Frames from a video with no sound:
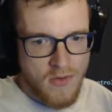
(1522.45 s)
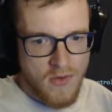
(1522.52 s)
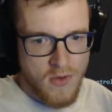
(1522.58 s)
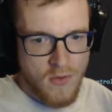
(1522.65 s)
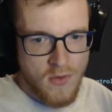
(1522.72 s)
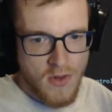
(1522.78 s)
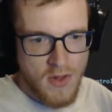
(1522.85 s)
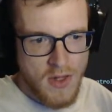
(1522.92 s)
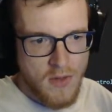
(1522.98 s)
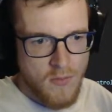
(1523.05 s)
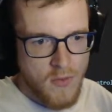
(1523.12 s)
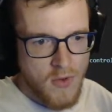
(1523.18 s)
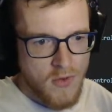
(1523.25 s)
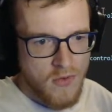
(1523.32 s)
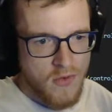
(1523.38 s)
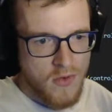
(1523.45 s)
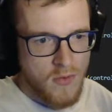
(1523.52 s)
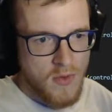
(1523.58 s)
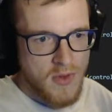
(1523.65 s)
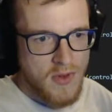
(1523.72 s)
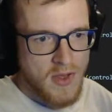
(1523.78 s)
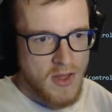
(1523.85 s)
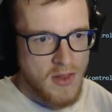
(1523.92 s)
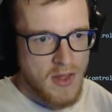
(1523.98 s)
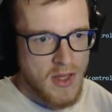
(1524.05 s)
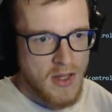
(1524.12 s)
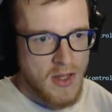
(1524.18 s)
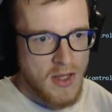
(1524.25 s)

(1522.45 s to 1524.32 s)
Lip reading: only that one, so we'll take that,